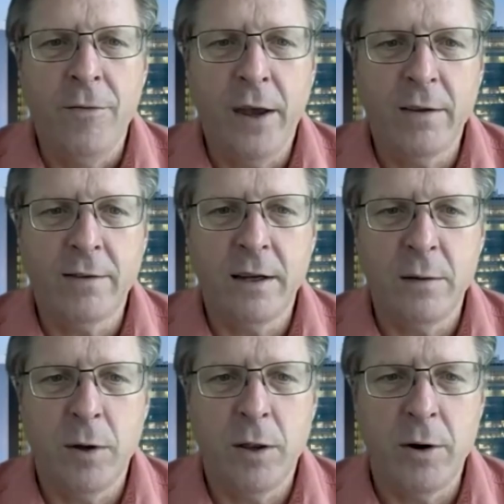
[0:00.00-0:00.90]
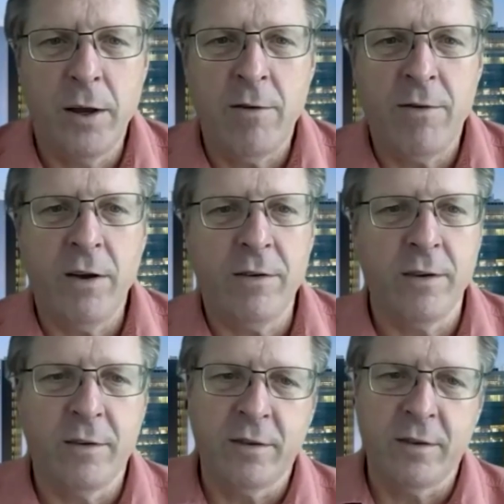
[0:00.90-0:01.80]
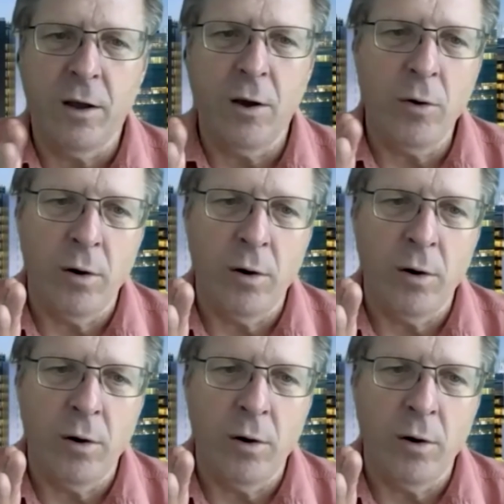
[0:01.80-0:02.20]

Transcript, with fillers: testing whether interventions slow